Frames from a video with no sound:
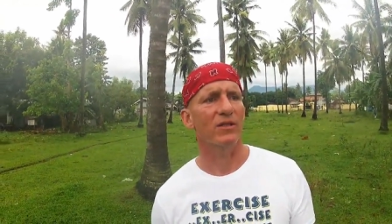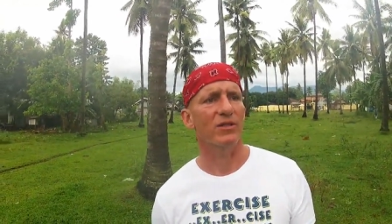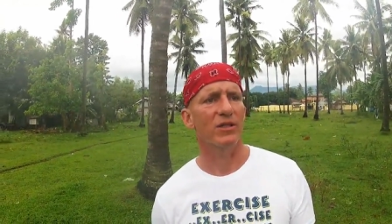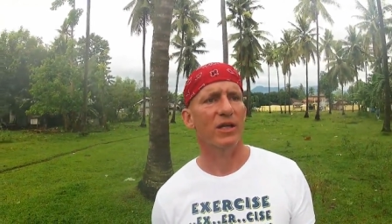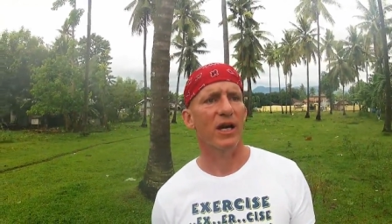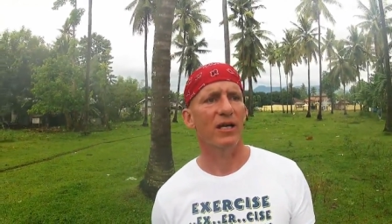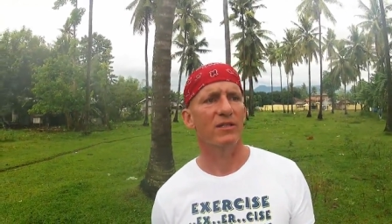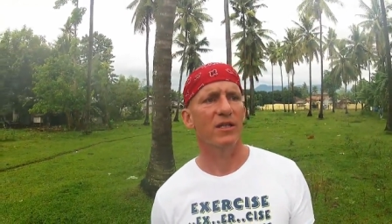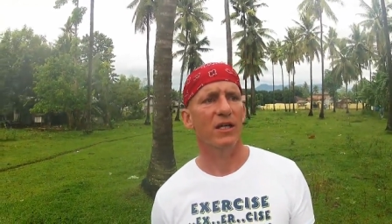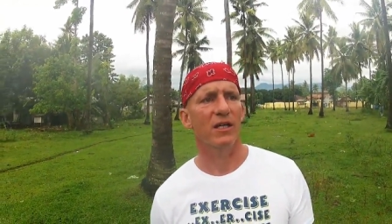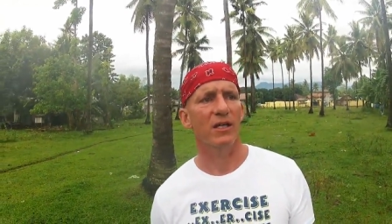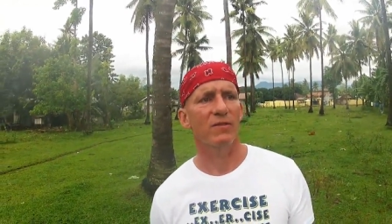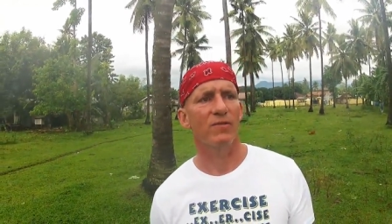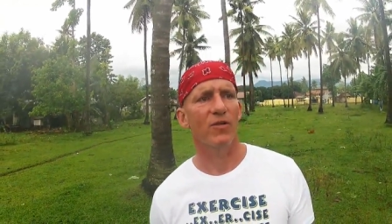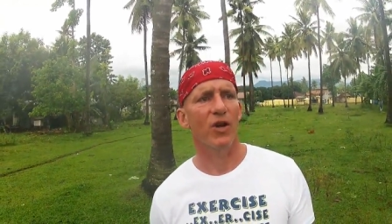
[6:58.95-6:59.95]
You see guys
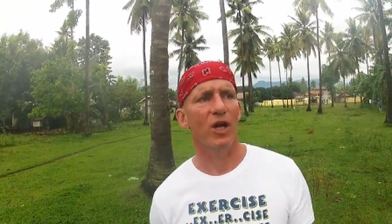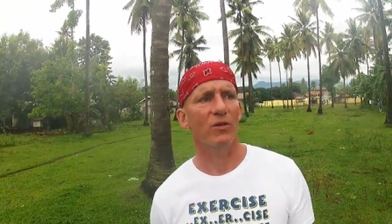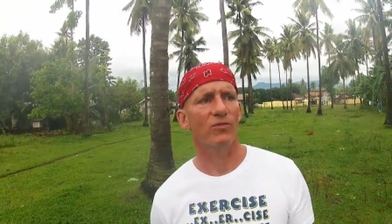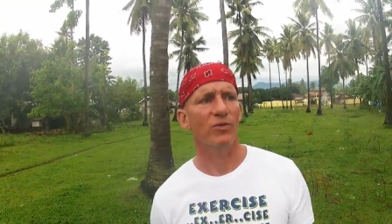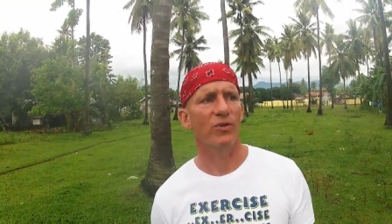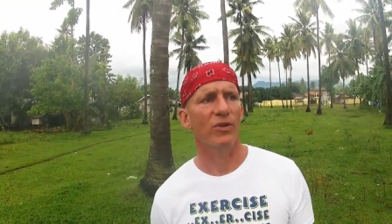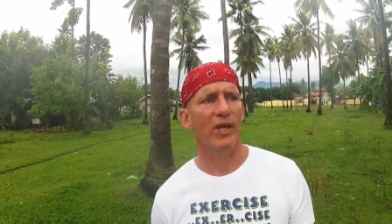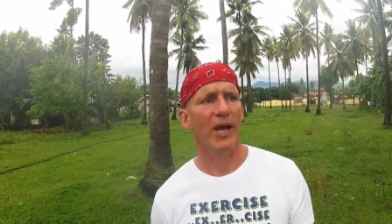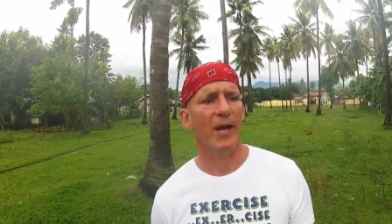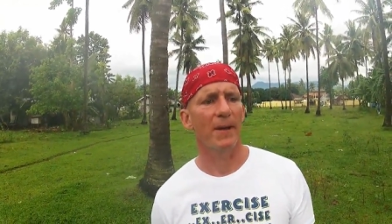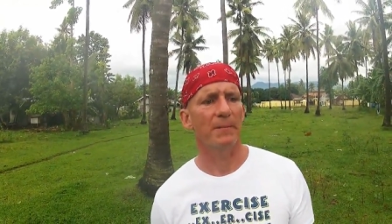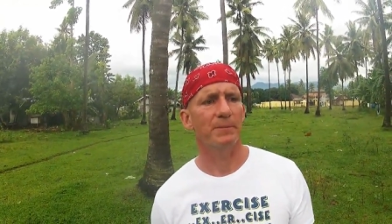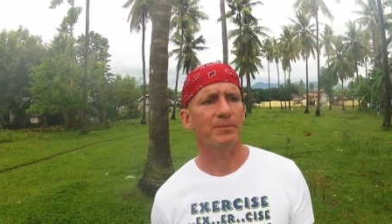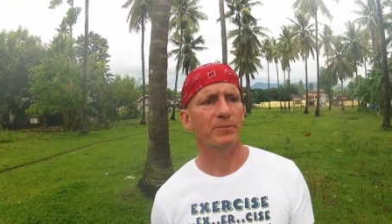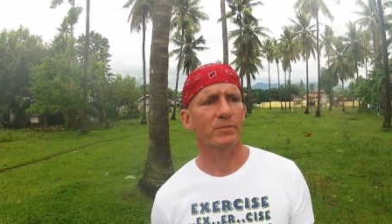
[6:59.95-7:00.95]
getting involved with that.